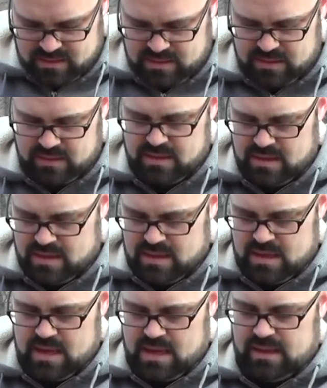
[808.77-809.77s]
Okay,
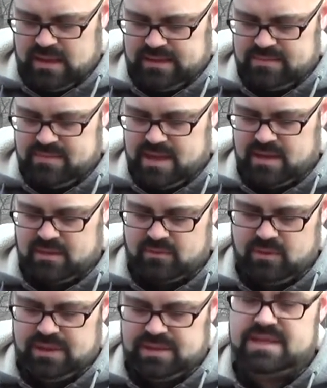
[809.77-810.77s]
I like to make a
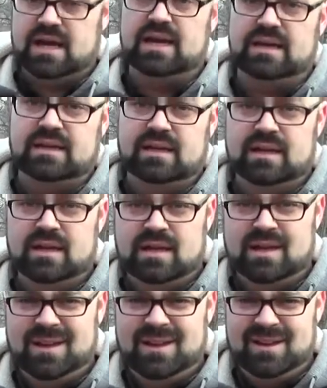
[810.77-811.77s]
really tight,
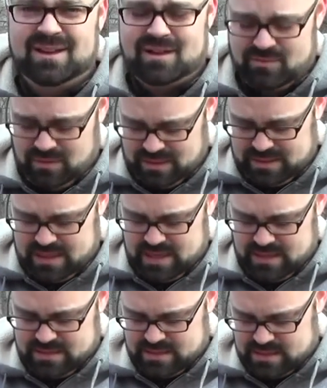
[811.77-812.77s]
really
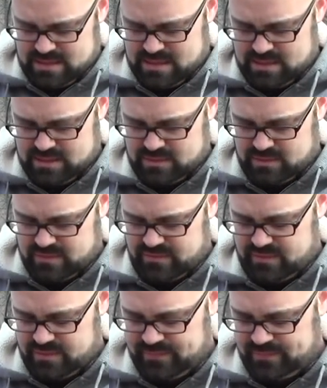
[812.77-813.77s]
tight uh, sort
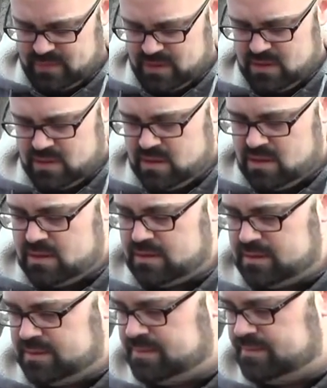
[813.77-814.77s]
of,
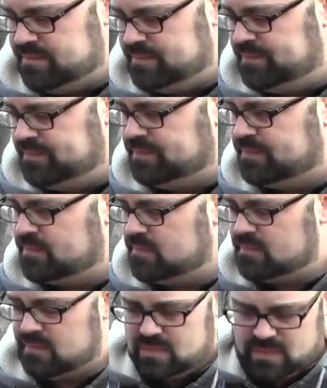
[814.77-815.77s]
um,
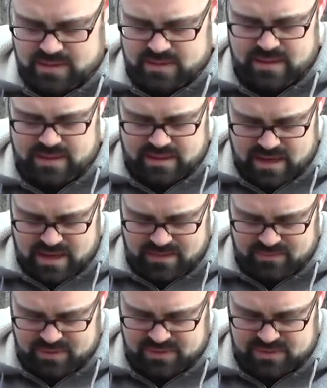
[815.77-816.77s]
not a
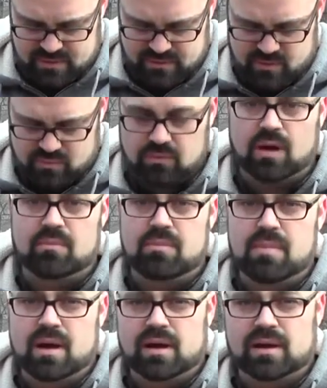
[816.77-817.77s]
knot, but just sort of a,
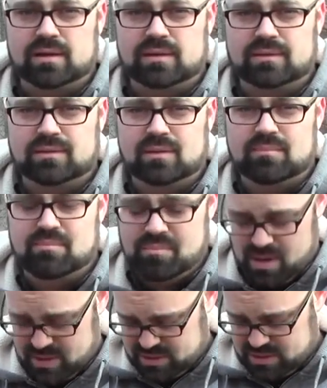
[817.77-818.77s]
a, uh, a
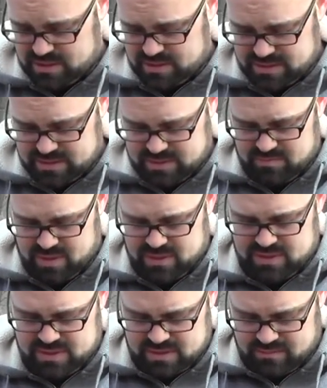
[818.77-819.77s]
bunch of this. Just
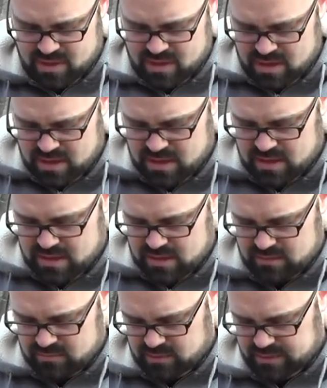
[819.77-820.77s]
bunch this up
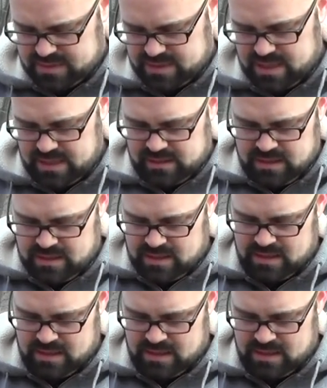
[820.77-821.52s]
really tight.